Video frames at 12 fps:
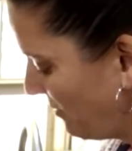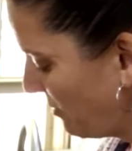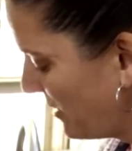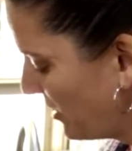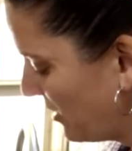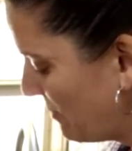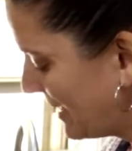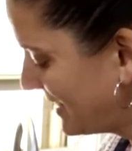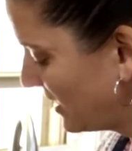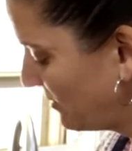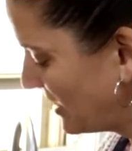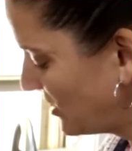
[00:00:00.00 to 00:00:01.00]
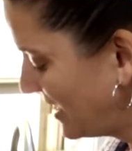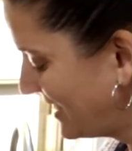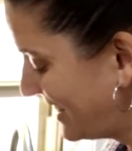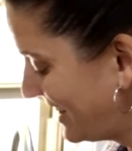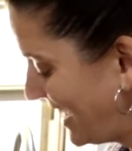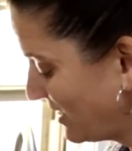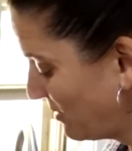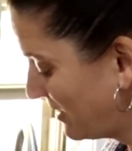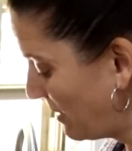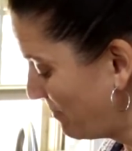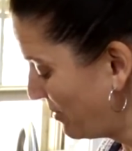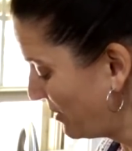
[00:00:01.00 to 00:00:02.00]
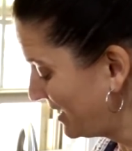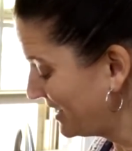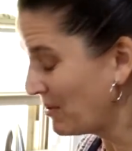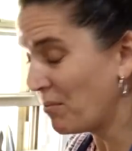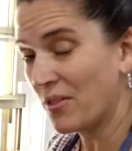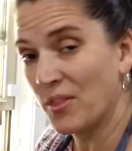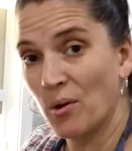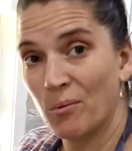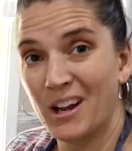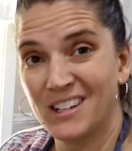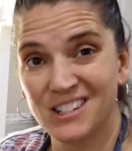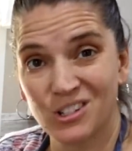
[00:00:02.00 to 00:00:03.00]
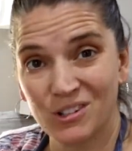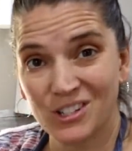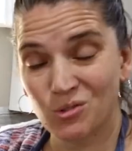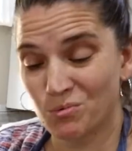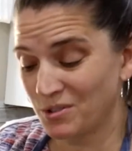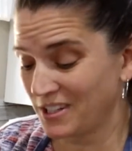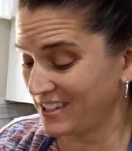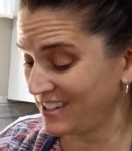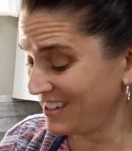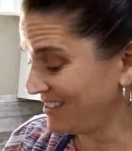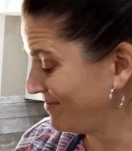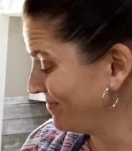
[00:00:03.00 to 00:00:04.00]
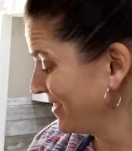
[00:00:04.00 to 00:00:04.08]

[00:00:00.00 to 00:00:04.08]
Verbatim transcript: When we go to the Mexican restaurants, that's what they put with their rice. So it's really good.